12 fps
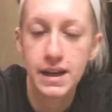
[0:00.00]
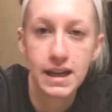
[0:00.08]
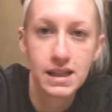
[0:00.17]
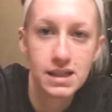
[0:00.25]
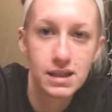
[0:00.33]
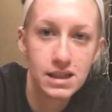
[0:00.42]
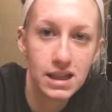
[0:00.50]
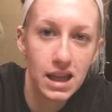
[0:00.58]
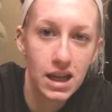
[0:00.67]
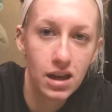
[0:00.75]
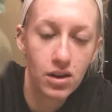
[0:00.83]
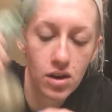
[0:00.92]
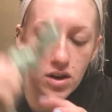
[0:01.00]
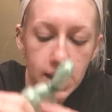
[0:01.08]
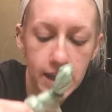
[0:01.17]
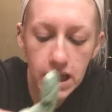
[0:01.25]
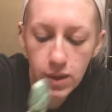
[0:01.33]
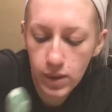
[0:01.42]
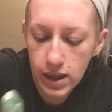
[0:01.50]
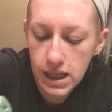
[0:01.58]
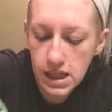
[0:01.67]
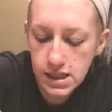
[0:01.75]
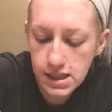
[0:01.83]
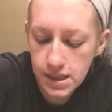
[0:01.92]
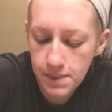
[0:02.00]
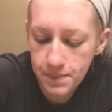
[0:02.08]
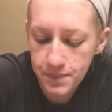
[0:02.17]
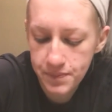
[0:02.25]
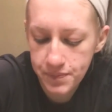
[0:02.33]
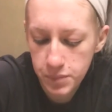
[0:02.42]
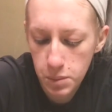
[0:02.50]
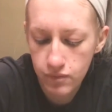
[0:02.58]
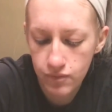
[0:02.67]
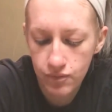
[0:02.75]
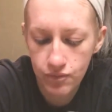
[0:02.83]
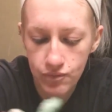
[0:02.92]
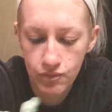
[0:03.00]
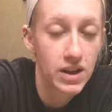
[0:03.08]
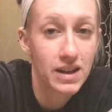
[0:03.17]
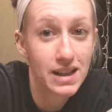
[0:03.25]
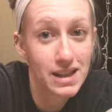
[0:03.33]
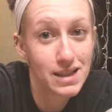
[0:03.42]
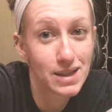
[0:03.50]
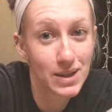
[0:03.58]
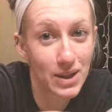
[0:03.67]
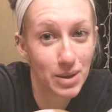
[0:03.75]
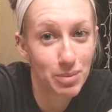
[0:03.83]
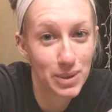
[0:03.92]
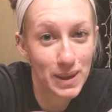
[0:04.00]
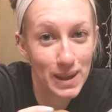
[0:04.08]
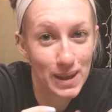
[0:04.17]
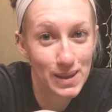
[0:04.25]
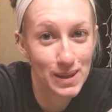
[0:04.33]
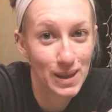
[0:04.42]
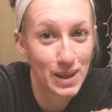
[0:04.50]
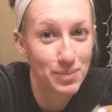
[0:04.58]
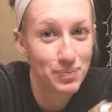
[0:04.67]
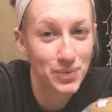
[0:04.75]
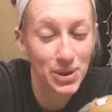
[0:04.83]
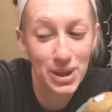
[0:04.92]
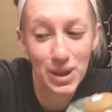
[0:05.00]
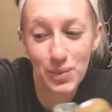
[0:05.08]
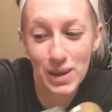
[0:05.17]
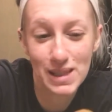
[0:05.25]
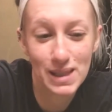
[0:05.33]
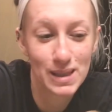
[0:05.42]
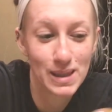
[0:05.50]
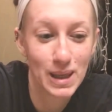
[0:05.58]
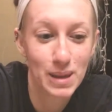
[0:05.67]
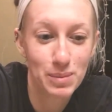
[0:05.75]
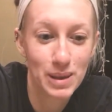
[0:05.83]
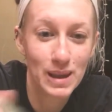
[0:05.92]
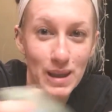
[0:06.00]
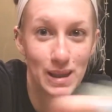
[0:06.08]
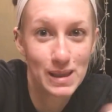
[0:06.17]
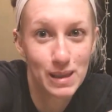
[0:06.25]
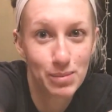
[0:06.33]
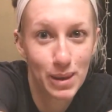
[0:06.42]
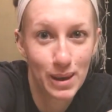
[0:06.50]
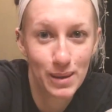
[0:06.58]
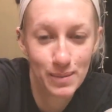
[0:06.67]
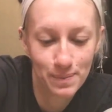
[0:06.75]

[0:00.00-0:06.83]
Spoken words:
Next thing are kiwis. This is gonna be easy. The kiwis is gonna be the easy part.